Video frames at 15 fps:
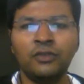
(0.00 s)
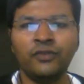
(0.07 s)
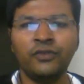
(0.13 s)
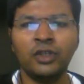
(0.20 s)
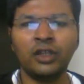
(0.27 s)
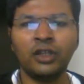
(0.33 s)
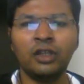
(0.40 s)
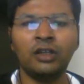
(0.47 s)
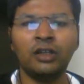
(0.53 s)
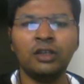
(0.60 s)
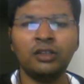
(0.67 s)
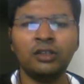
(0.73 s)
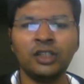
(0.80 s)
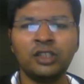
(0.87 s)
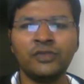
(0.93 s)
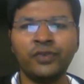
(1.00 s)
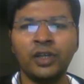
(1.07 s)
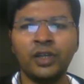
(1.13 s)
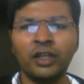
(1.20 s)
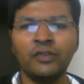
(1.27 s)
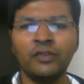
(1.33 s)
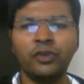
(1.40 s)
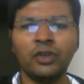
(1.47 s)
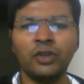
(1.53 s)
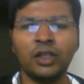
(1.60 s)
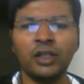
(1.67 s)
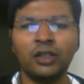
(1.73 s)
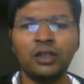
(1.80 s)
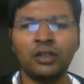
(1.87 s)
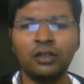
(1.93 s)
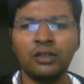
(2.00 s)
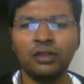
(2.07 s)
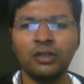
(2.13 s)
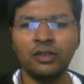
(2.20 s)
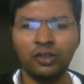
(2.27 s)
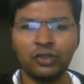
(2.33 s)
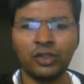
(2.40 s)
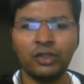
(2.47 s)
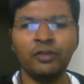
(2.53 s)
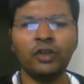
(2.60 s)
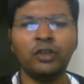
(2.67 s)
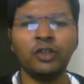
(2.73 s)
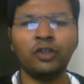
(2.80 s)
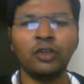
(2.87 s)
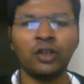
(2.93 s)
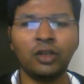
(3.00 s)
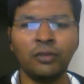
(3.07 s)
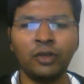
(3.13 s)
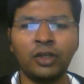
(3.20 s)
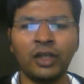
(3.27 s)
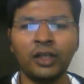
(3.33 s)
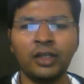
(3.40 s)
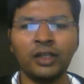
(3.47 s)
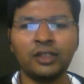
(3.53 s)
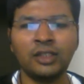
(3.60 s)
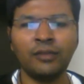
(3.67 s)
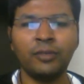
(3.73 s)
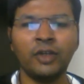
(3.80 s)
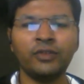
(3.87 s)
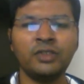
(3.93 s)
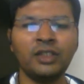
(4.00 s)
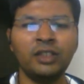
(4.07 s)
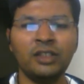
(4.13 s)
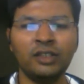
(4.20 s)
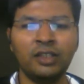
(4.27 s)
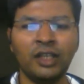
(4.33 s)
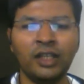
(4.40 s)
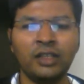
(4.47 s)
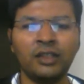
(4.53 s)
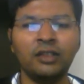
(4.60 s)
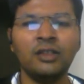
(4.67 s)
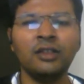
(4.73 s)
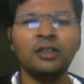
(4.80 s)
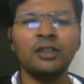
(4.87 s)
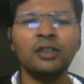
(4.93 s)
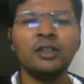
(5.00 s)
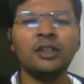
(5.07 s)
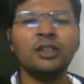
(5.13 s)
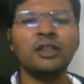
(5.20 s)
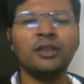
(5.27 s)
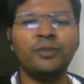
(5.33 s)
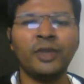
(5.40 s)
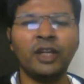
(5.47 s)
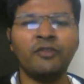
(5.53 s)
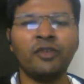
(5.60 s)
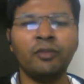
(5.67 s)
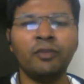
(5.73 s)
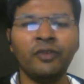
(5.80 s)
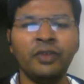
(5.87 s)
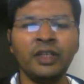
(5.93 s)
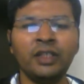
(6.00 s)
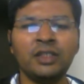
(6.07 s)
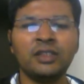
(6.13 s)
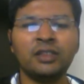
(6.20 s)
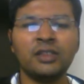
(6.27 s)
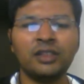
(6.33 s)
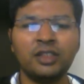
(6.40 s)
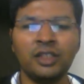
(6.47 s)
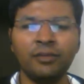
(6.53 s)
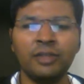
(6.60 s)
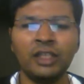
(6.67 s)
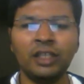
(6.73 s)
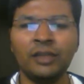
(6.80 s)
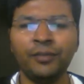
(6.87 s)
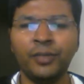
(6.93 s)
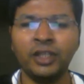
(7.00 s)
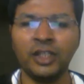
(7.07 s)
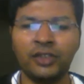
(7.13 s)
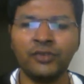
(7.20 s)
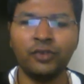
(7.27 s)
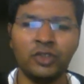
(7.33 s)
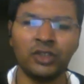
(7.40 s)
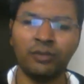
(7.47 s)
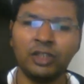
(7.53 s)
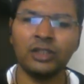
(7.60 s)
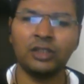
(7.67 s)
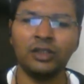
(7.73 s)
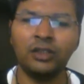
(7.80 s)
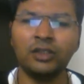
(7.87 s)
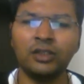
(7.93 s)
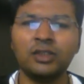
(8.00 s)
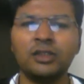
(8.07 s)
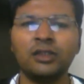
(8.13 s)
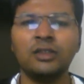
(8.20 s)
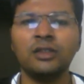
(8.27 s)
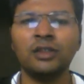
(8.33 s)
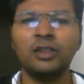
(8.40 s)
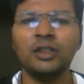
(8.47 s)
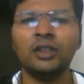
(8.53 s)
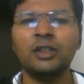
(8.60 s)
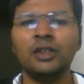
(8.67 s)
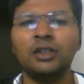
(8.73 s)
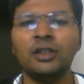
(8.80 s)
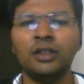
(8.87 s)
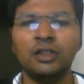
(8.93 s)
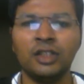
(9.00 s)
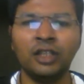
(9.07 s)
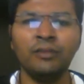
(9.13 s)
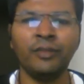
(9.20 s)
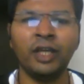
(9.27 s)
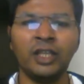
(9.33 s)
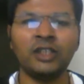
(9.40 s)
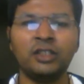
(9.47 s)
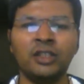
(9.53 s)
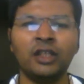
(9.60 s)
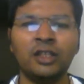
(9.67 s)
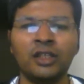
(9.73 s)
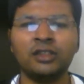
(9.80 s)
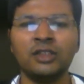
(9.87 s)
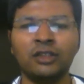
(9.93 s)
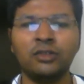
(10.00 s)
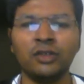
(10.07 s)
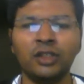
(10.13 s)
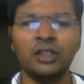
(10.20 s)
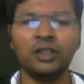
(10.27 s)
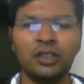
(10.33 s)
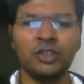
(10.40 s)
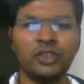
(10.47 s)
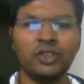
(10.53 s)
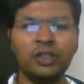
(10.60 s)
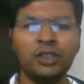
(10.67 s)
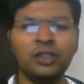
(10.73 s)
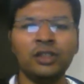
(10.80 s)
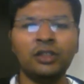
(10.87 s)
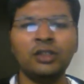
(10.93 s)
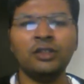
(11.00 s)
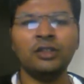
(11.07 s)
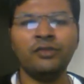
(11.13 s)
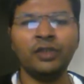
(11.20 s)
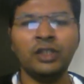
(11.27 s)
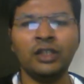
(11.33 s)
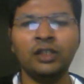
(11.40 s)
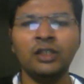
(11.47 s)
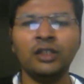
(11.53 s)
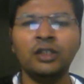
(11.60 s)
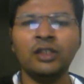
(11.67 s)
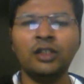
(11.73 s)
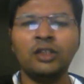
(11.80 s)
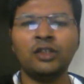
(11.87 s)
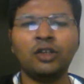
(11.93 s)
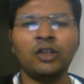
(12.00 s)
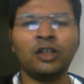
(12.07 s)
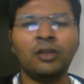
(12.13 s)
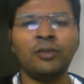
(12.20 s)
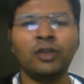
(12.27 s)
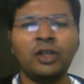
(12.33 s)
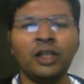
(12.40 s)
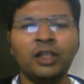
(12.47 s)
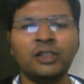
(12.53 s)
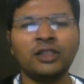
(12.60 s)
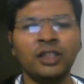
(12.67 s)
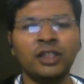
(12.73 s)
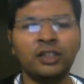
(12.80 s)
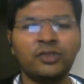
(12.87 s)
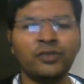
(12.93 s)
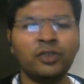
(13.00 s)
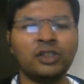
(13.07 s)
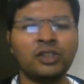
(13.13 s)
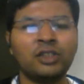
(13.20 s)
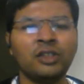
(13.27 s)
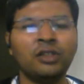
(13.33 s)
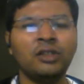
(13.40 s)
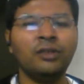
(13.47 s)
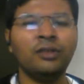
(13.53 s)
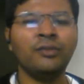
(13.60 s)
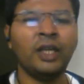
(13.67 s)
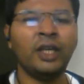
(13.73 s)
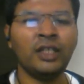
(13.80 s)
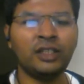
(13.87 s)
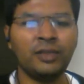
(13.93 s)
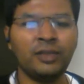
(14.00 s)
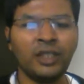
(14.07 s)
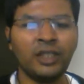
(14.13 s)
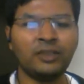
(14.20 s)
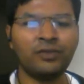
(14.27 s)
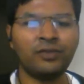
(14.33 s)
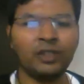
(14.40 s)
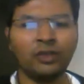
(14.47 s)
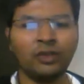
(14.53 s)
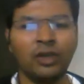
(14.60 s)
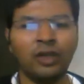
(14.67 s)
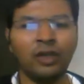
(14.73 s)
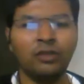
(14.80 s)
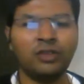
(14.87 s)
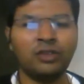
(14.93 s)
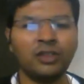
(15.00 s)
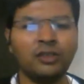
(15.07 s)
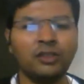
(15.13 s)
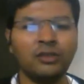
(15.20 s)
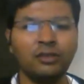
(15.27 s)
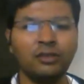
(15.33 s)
For this parent forget, okay, we already talked about like example of CA, like platform events, streaming APIs, future methods. Then batch data synchronization, we talked about like Salesforce batch effects with callouts.